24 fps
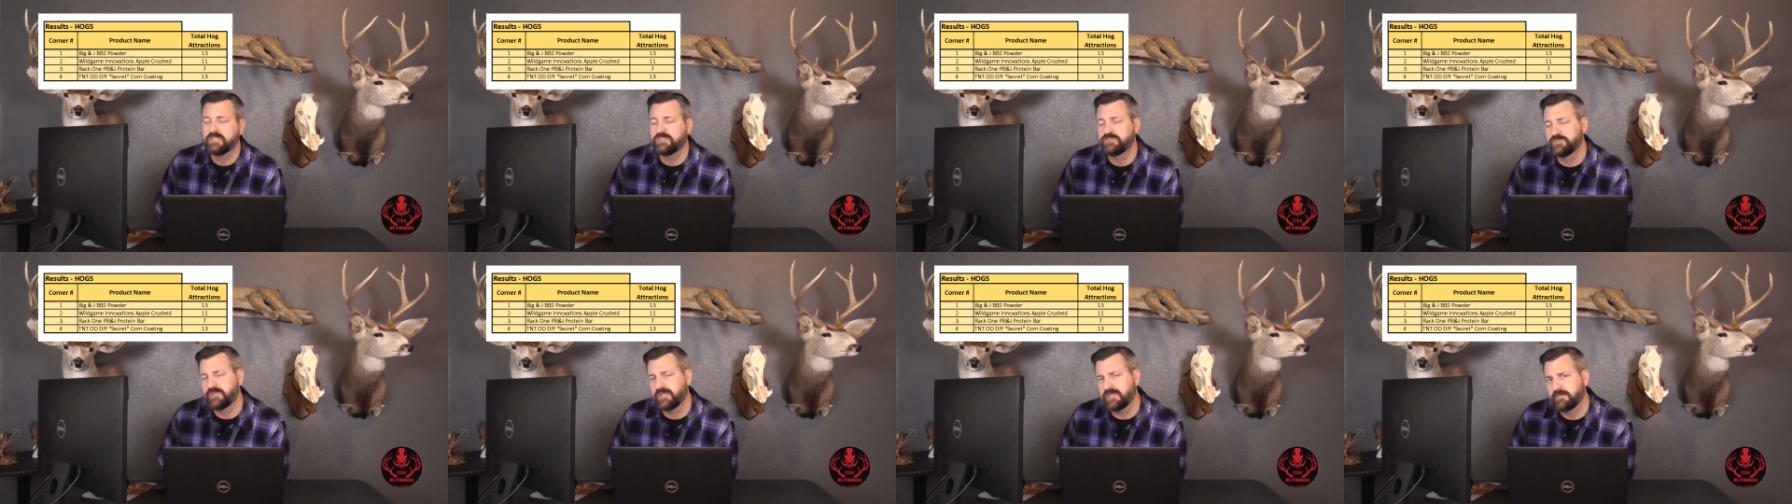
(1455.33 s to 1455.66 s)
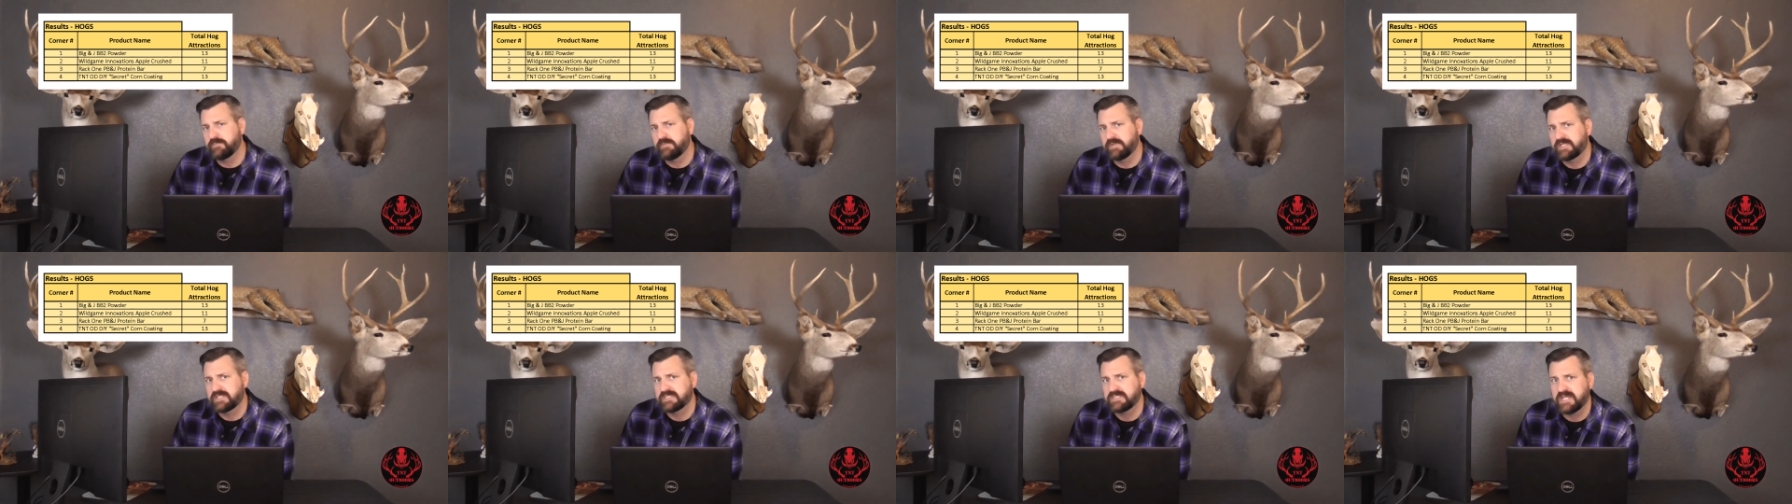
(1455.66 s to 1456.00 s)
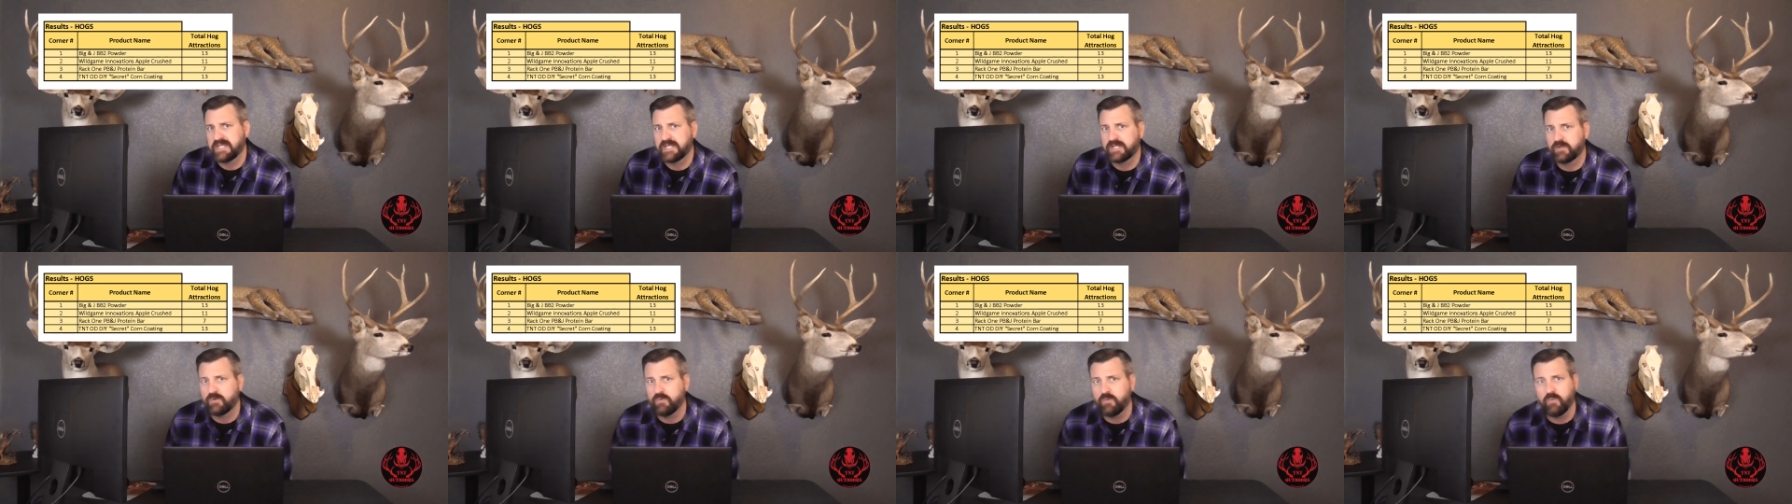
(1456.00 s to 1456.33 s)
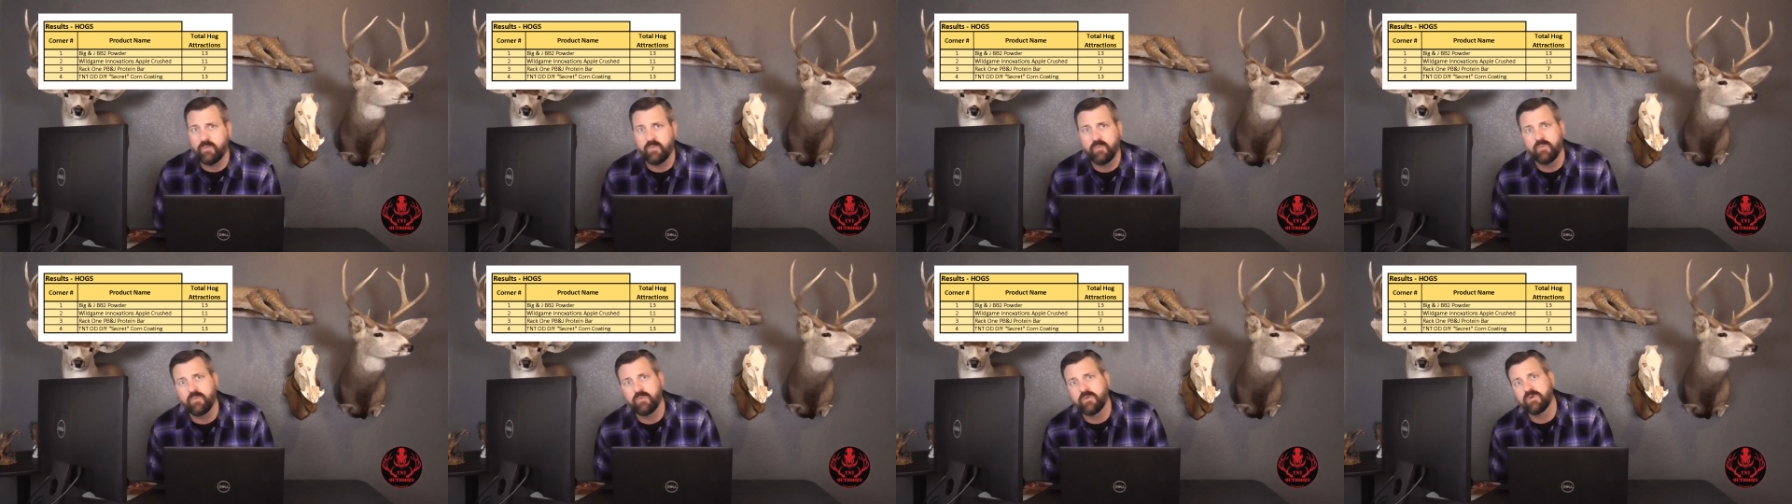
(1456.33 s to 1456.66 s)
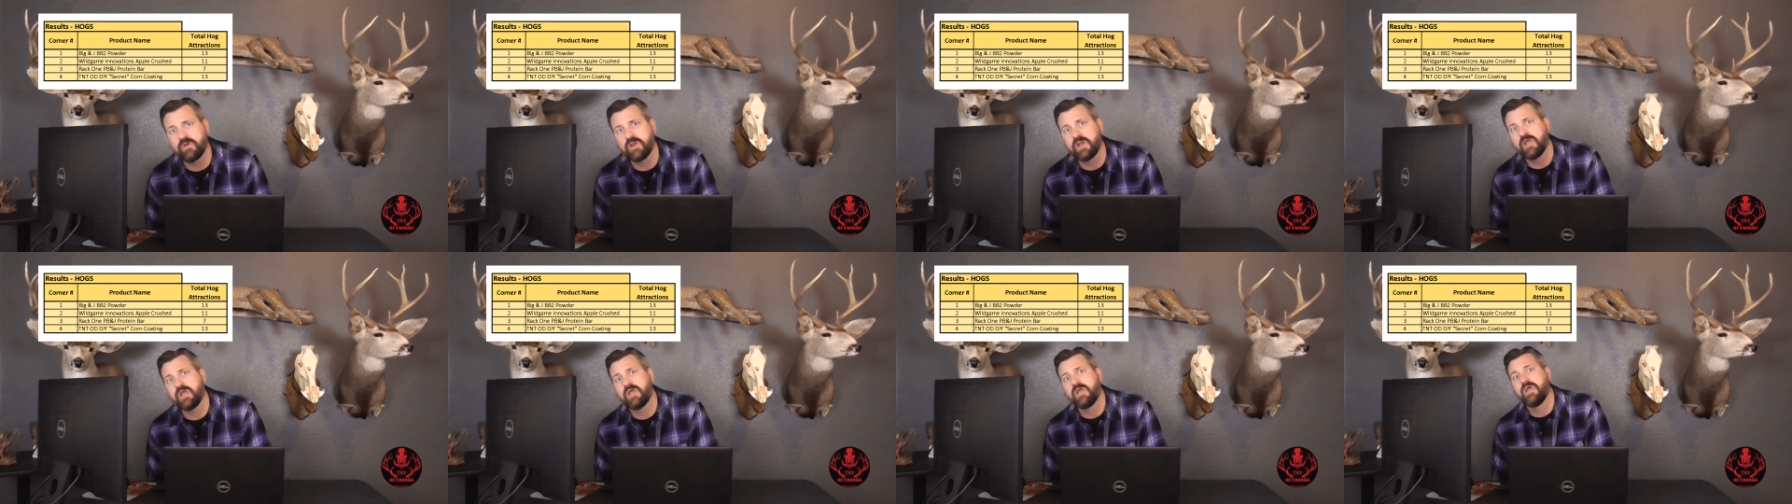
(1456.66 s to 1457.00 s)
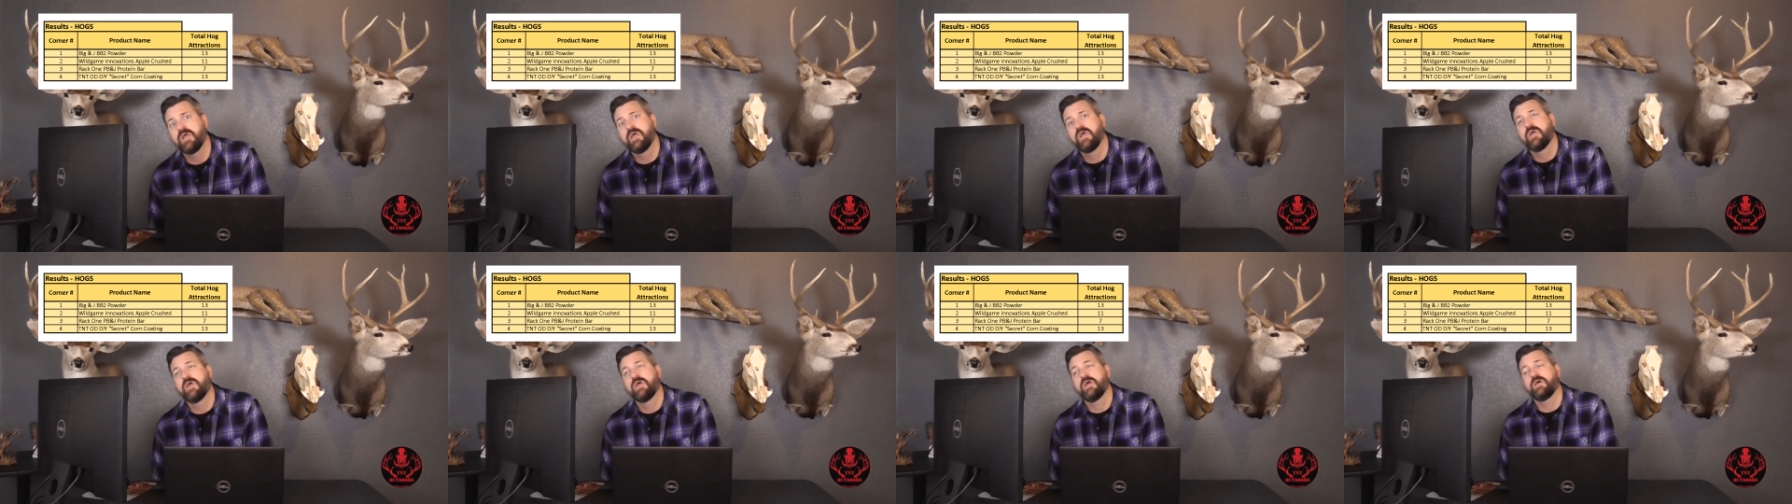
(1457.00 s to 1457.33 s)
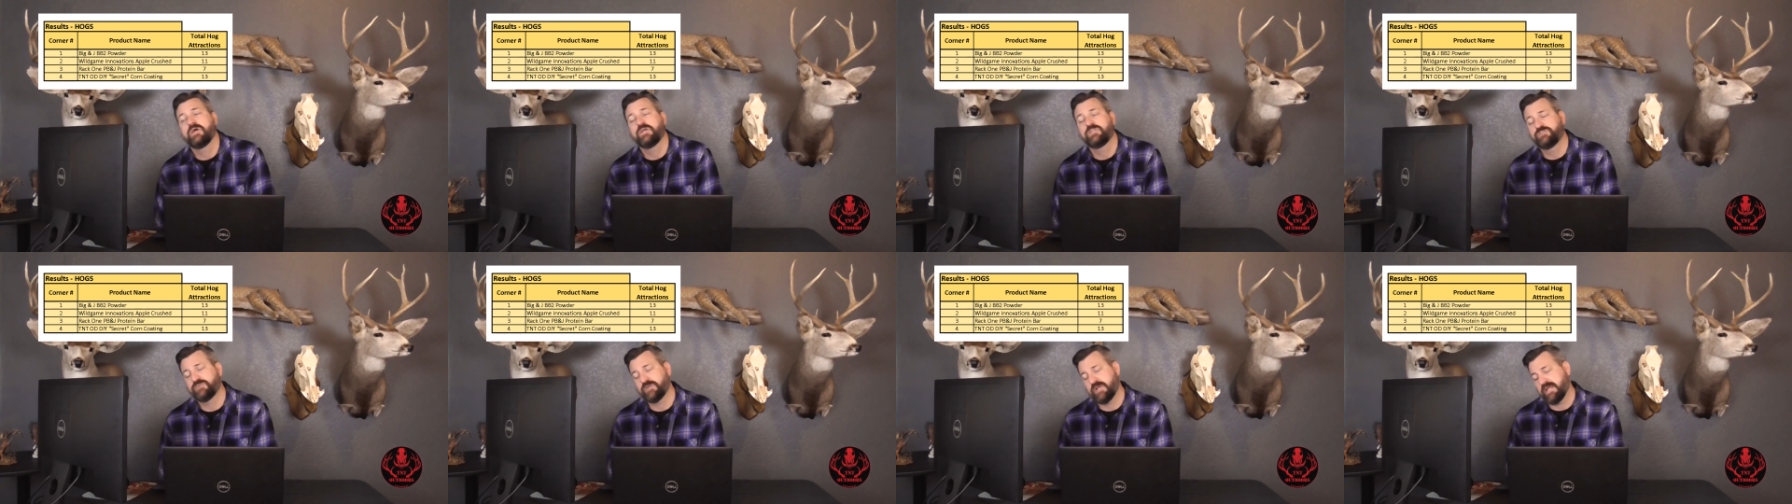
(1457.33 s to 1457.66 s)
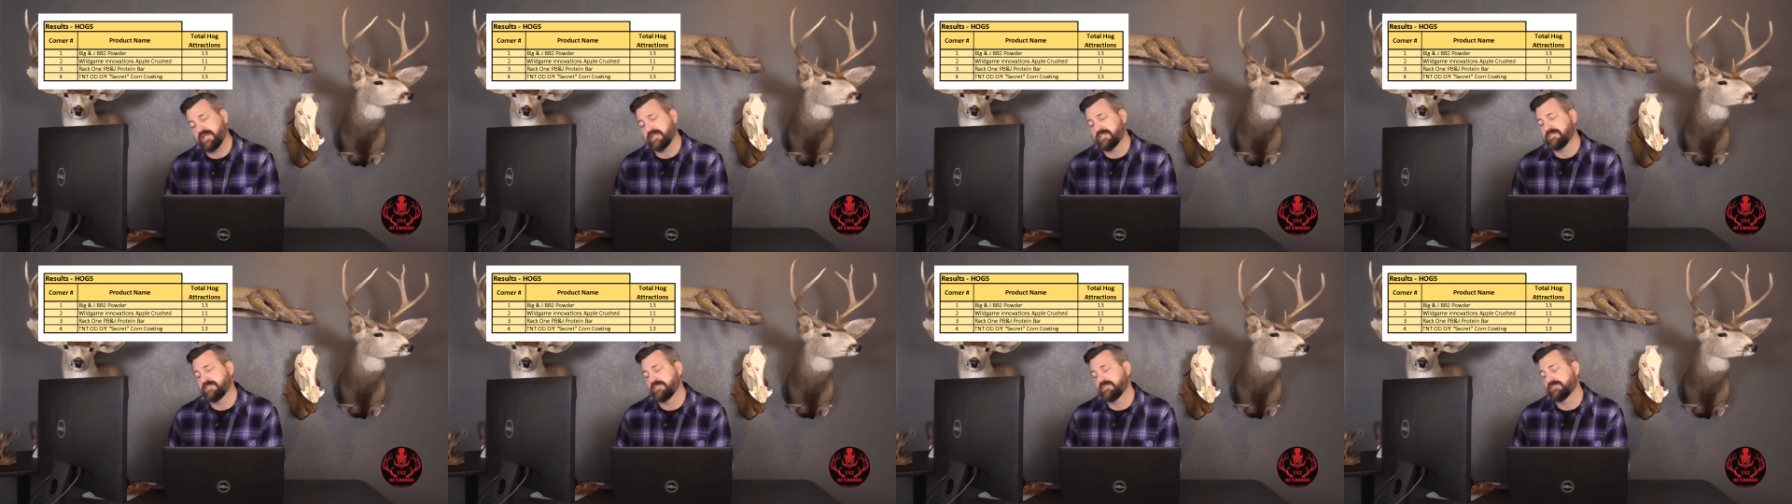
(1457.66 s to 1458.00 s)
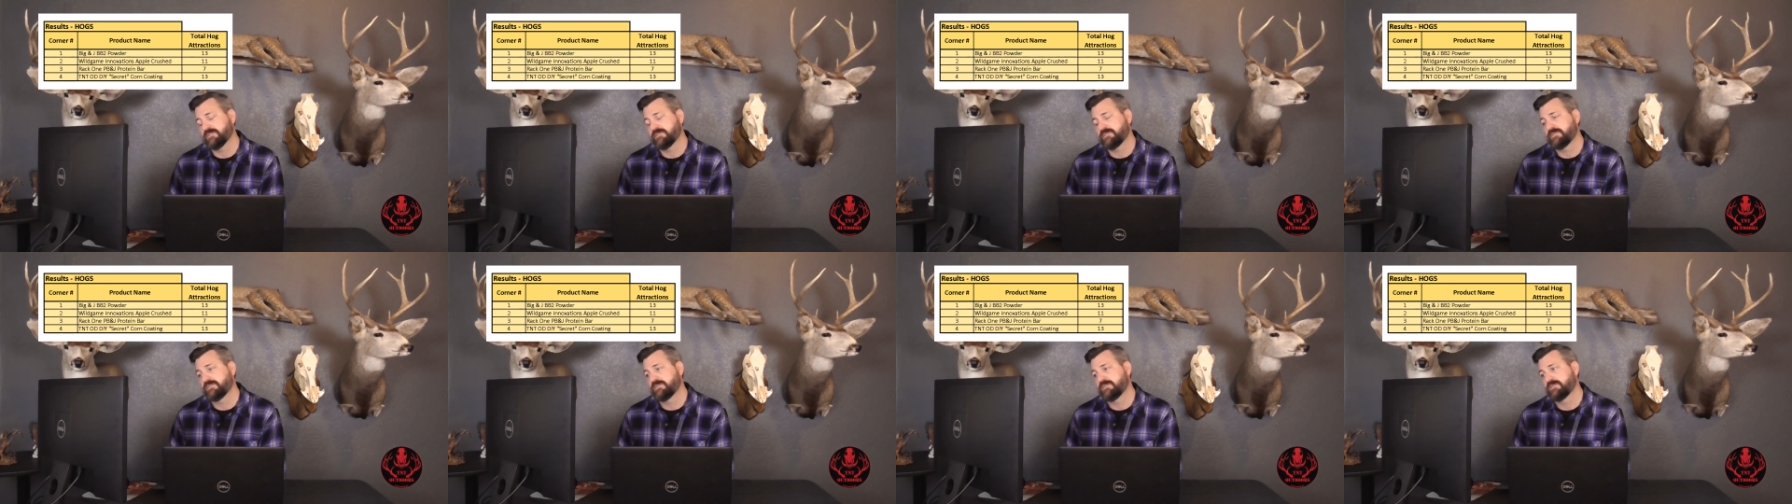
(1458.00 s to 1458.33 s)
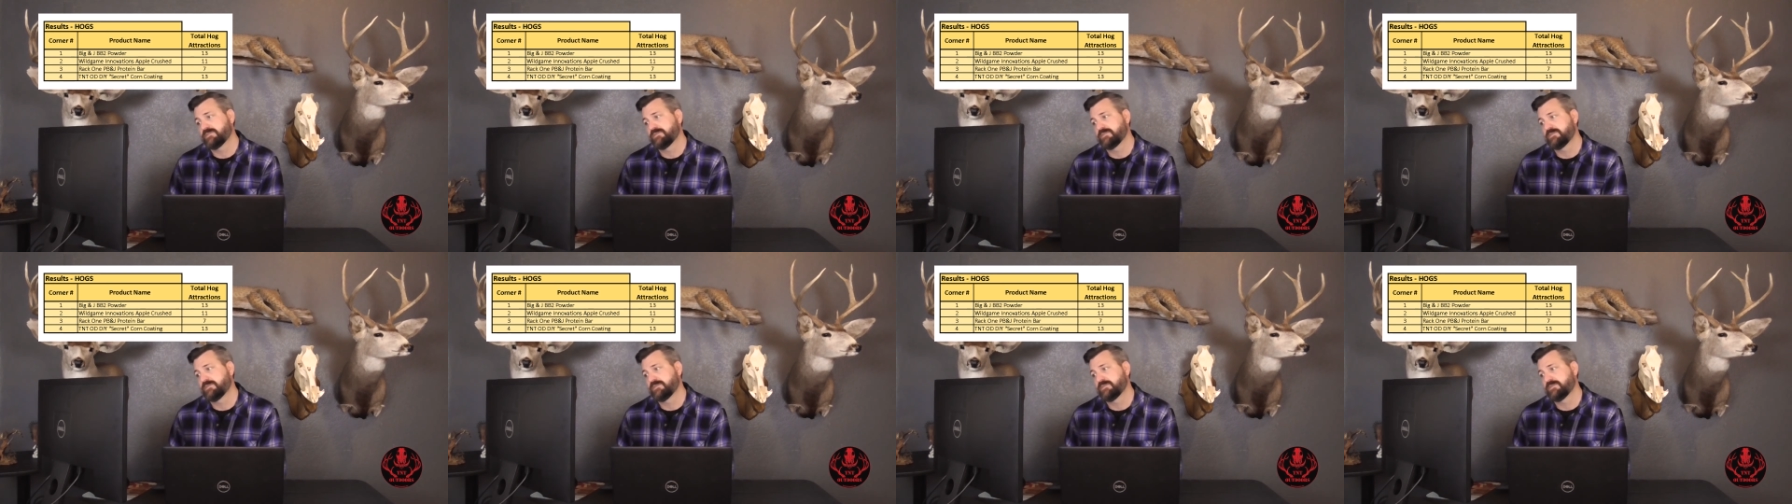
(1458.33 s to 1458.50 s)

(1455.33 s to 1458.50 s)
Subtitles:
Drink Mix and Corn Attractant.